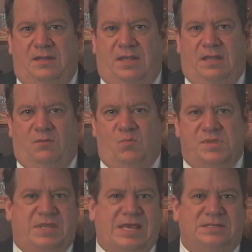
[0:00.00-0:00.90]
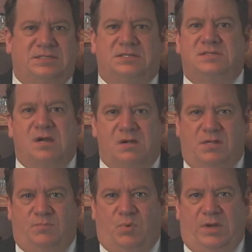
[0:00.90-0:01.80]
And with that as a
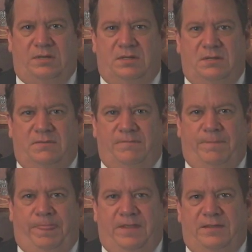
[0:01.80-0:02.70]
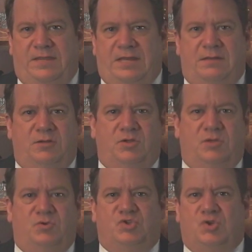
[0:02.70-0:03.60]
starting point, then
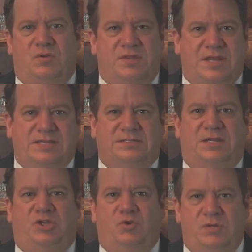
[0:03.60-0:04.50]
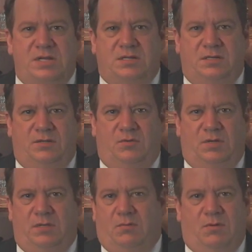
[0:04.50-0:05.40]
there's certain things that you need to do
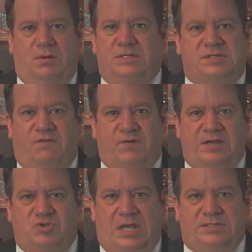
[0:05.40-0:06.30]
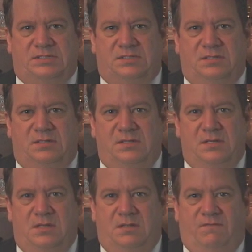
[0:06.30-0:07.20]
in order to sell franchises.
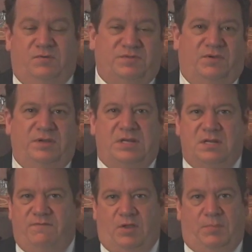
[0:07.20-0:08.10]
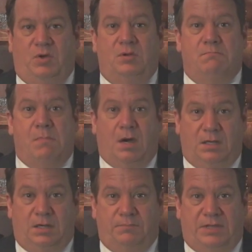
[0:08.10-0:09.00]
First of all, you need to develop a good
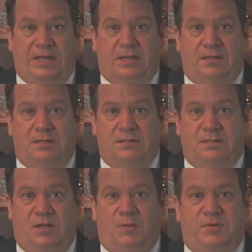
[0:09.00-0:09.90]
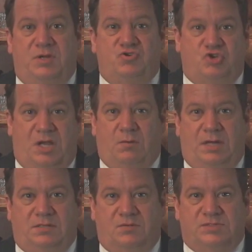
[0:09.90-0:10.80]
marketing plan to help you to
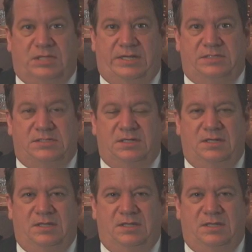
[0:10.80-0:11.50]
generate those leads.